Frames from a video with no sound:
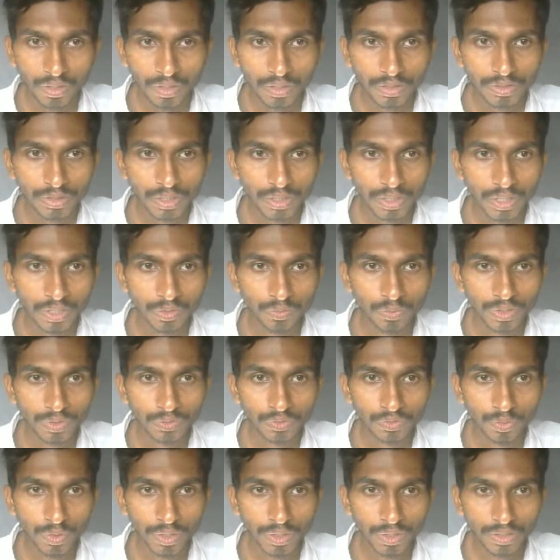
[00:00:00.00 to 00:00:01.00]
Second one
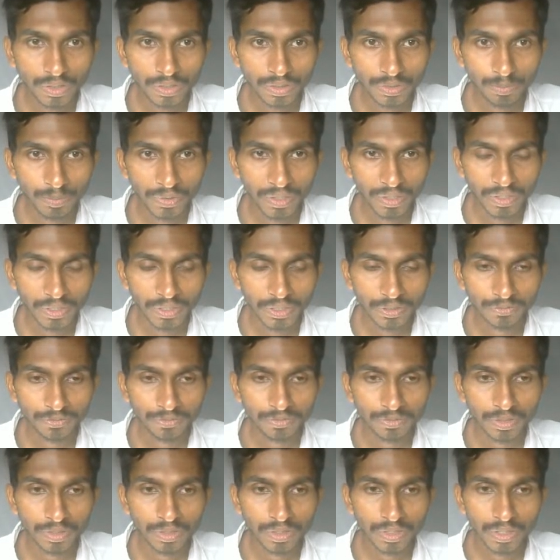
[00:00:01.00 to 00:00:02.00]
is what? PDF.
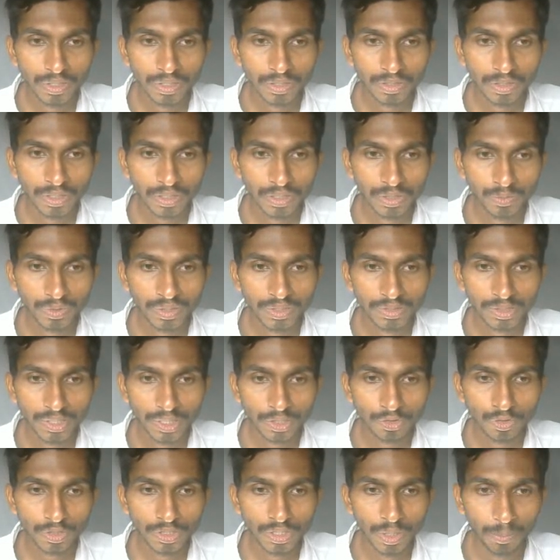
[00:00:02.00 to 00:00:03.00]
Third one is
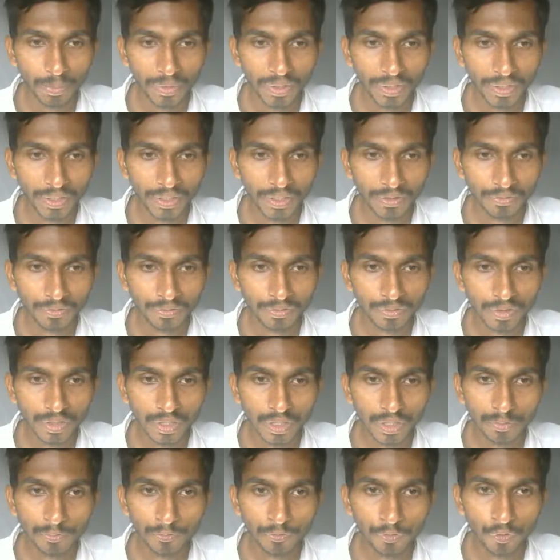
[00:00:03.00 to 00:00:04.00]
actually a PDF.
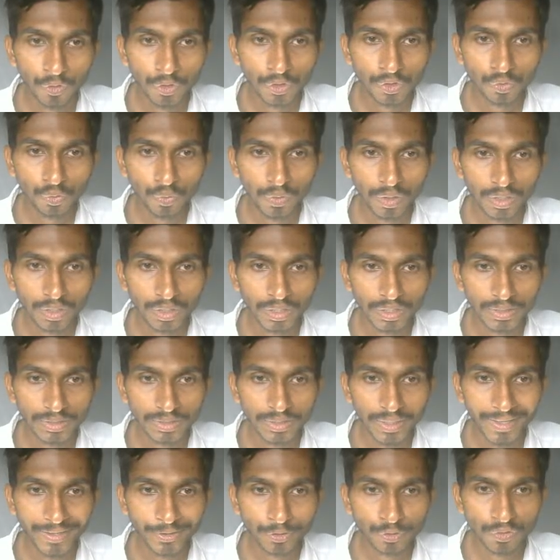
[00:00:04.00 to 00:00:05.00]
Fourth one is
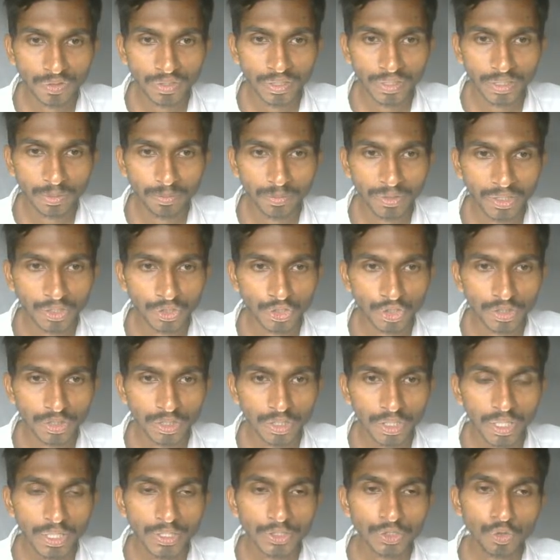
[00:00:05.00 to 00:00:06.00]
actually an image.
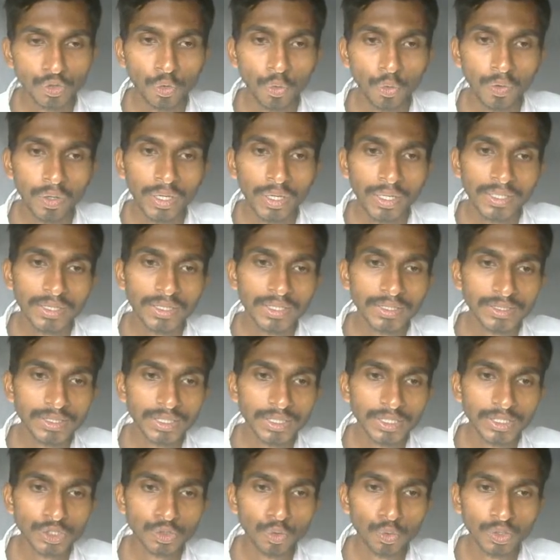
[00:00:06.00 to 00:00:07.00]
So this
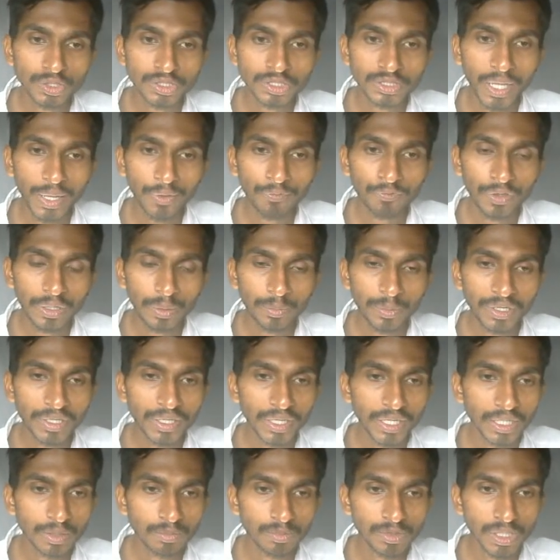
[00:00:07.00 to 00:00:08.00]
resource type will be
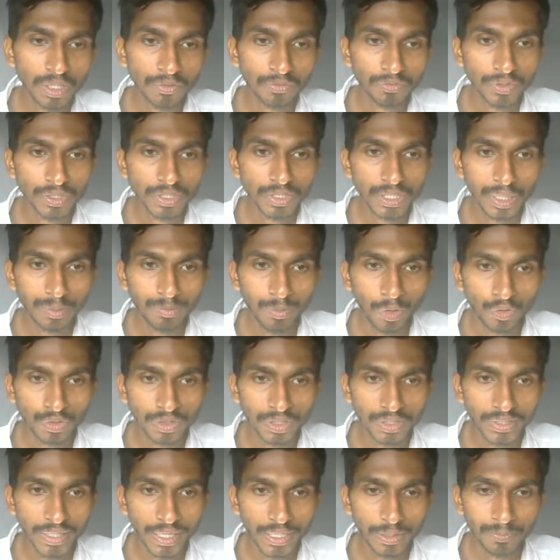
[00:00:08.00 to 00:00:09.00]
telling me everything about
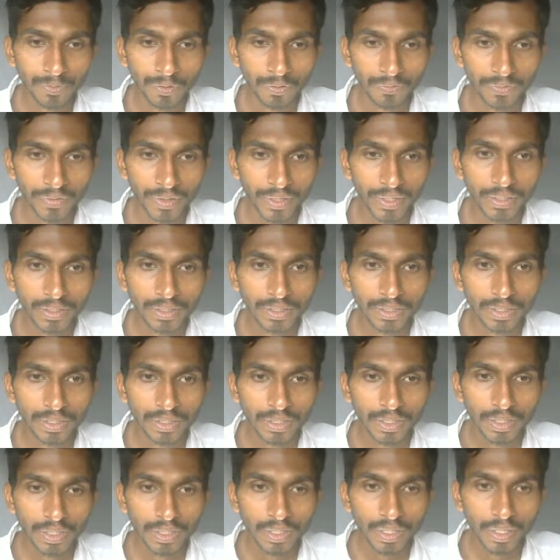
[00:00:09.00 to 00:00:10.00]
the type of that.
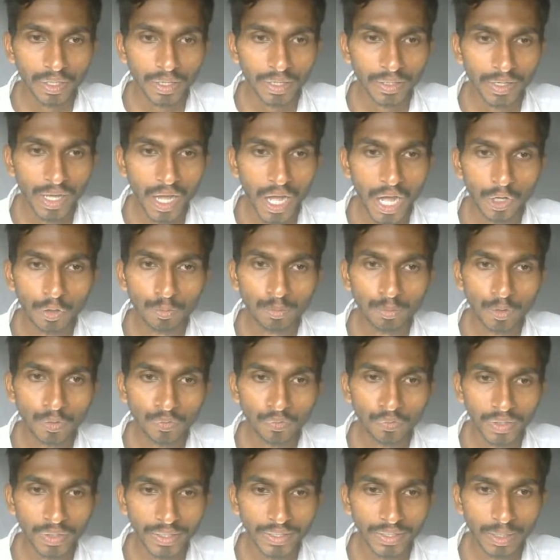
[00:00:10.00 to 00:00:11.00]
And how about
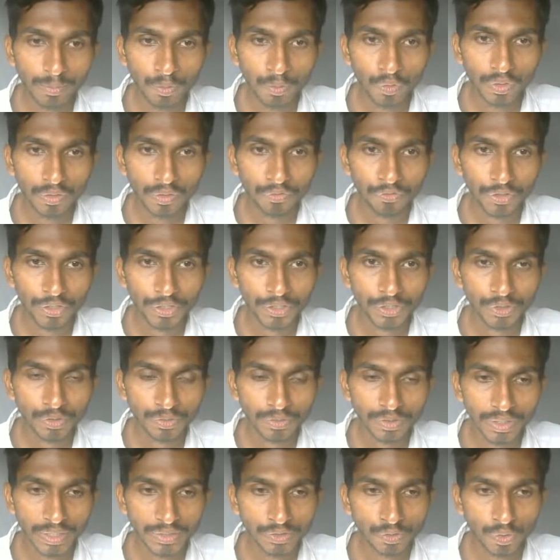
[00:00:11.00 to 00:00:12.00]
when I upload a video?
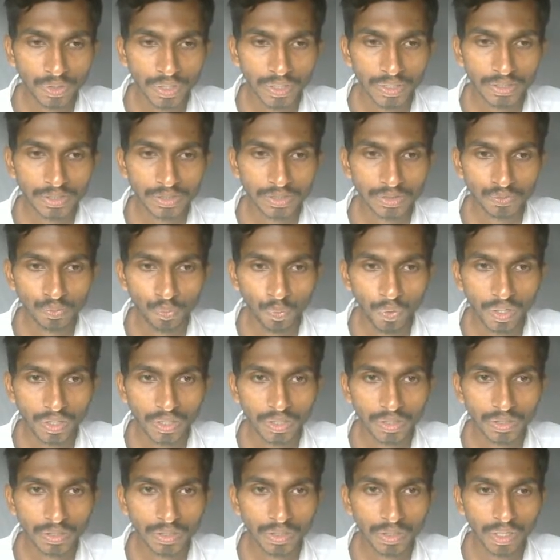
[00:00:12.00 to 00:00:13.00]
That's okay, it's
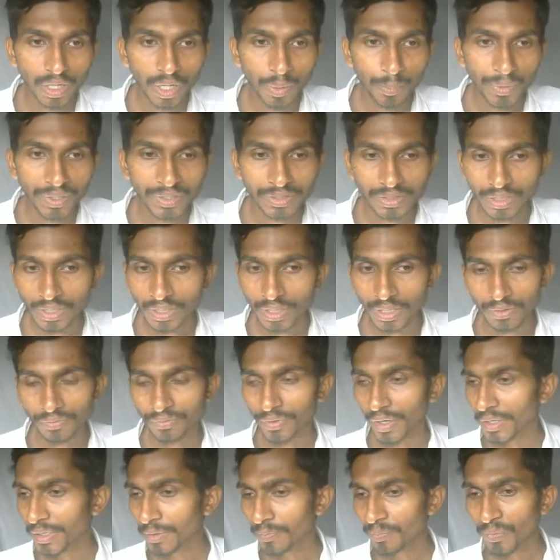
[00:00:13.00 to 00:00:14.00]
working amazingly
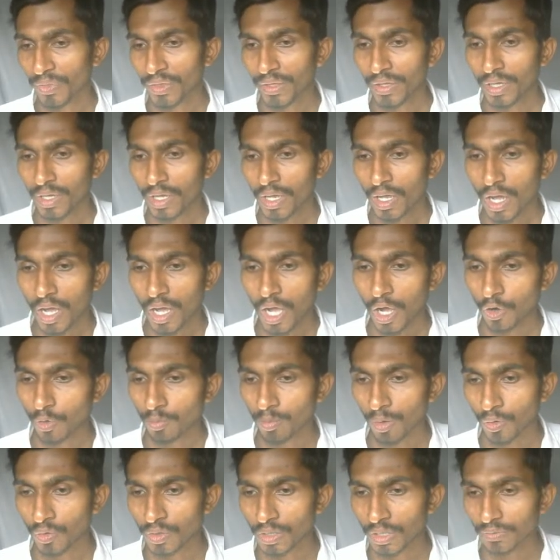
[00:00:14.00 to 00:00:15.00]
fine. How
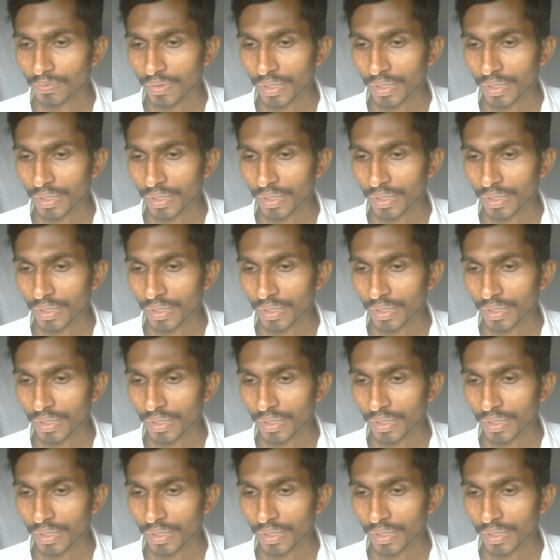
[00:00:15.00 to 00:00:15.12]
about if